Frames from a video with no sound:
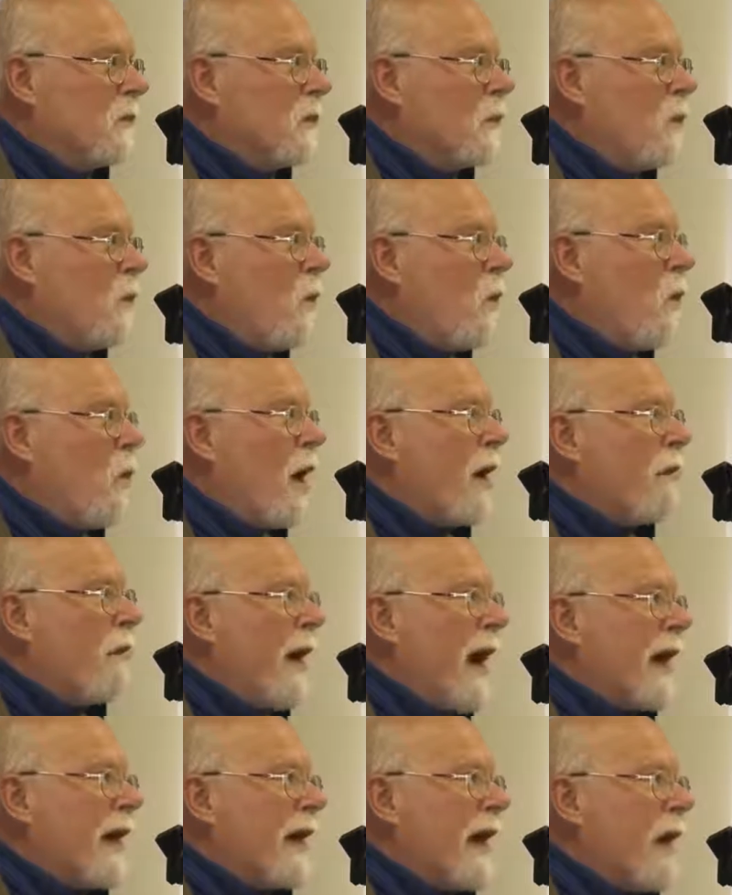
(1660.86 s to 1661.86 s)
One man
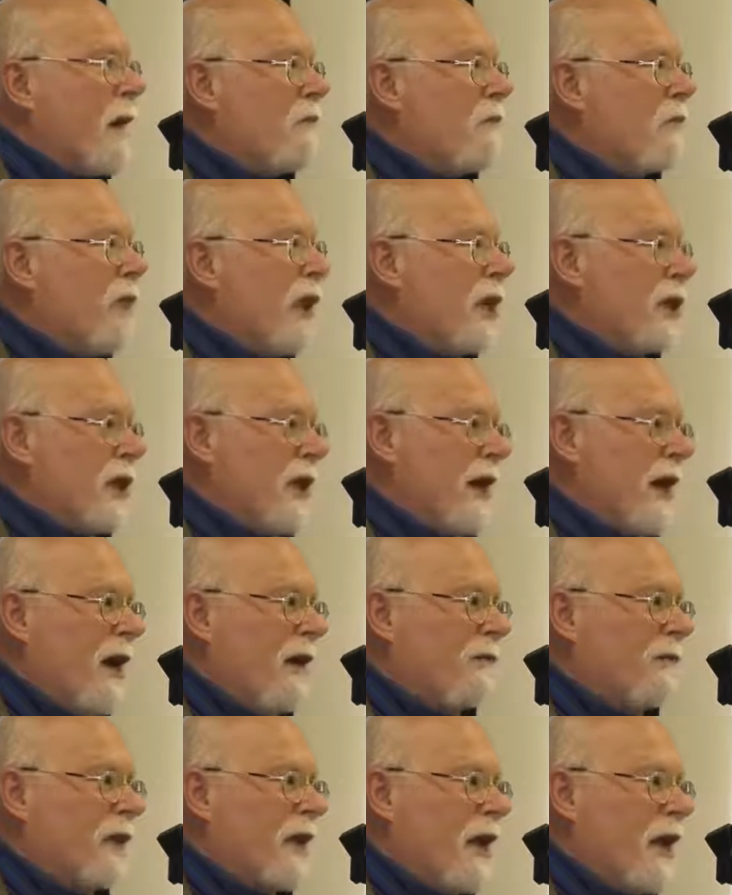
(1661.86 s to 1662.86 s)
came rushing after
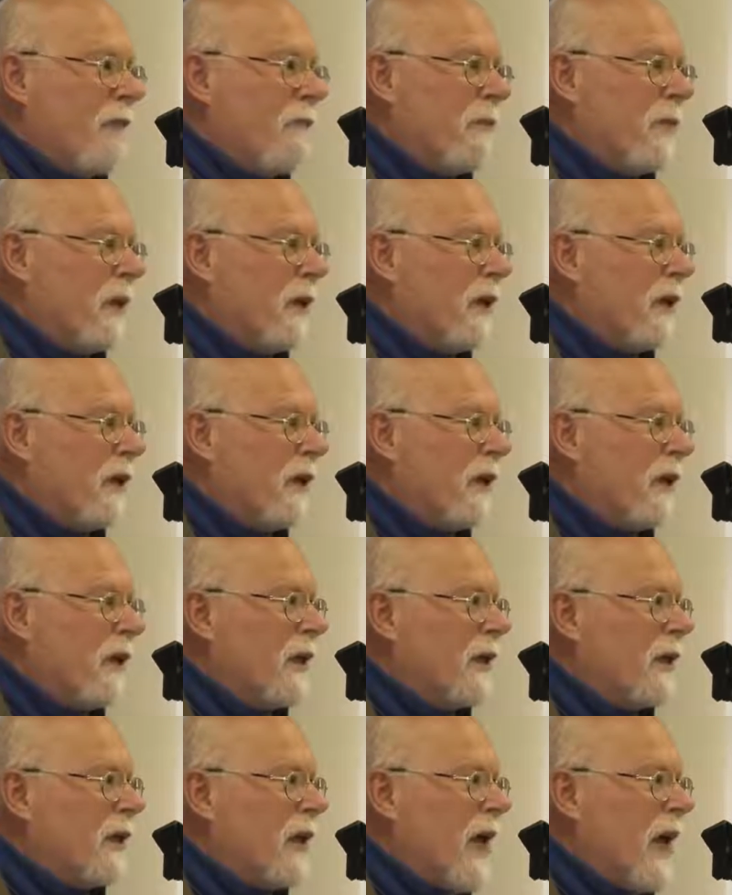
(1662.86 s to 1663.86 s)
him and
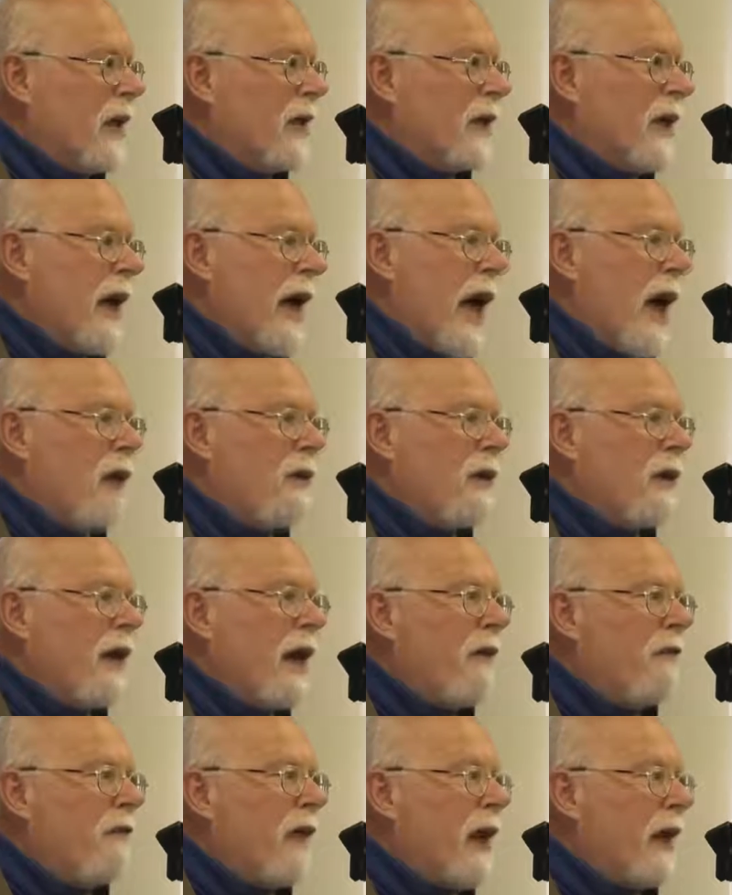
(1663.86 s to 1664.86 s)
said, how can I
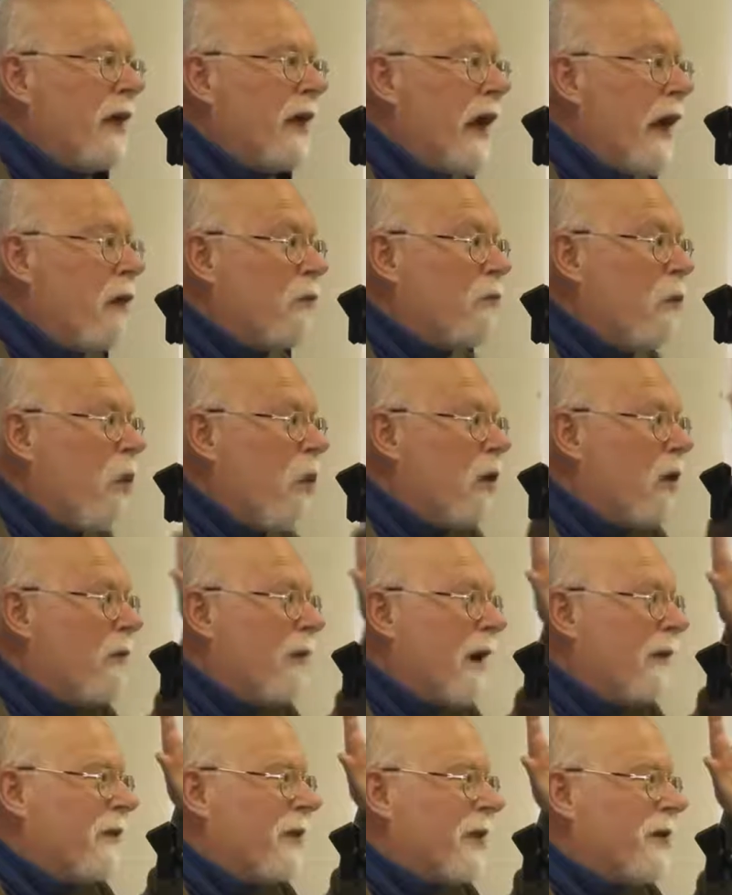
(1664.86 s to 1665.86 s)
find out more about
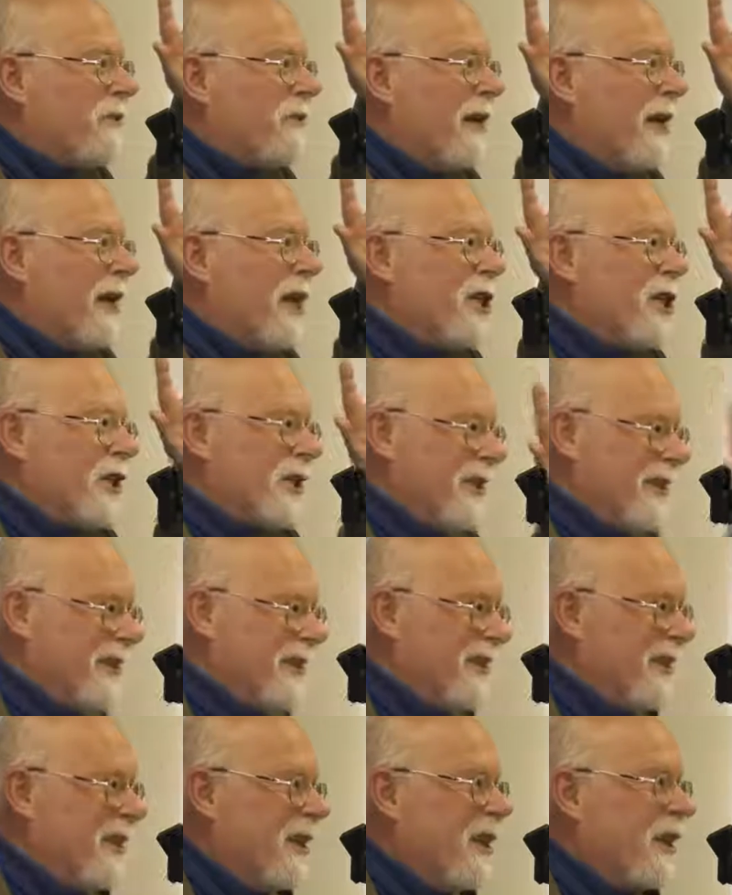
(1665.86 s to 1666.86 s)
this religion
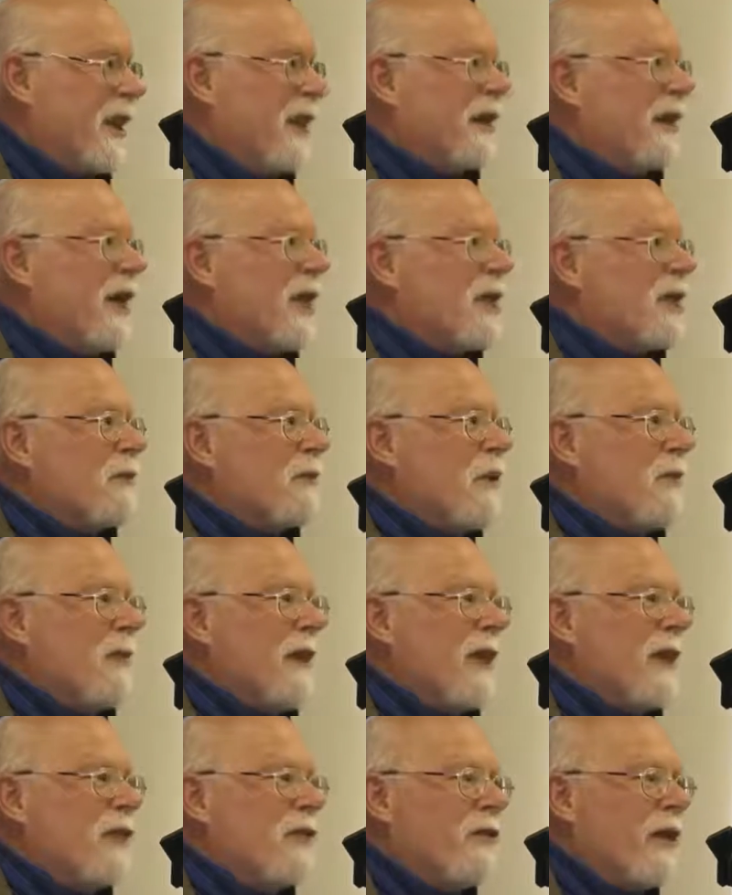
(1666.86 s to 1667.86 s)
that doesn't permit the
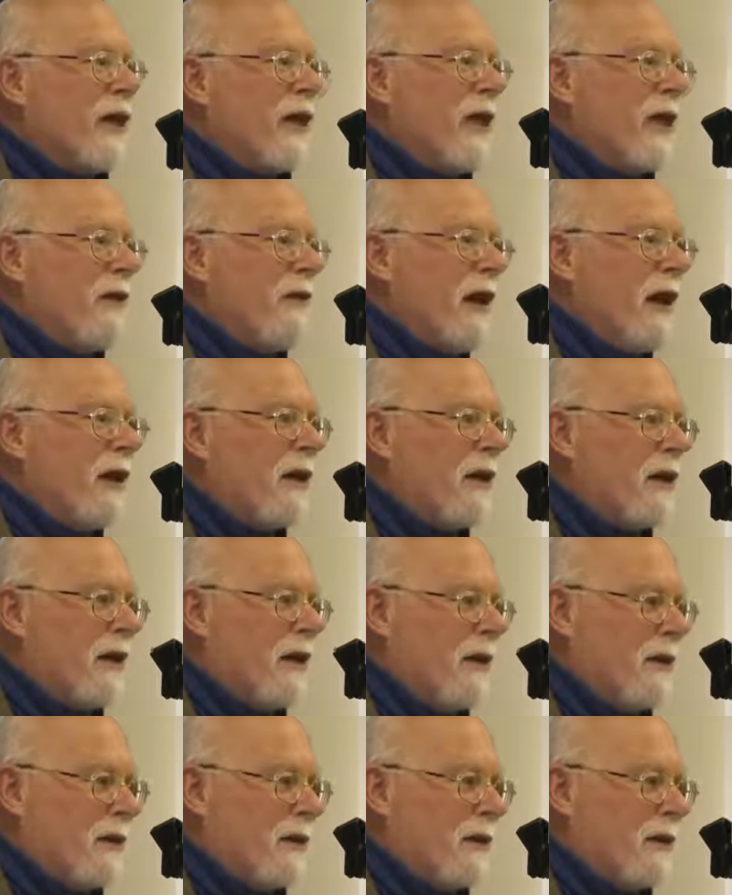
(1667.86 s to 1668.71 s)
drinking of alcohol?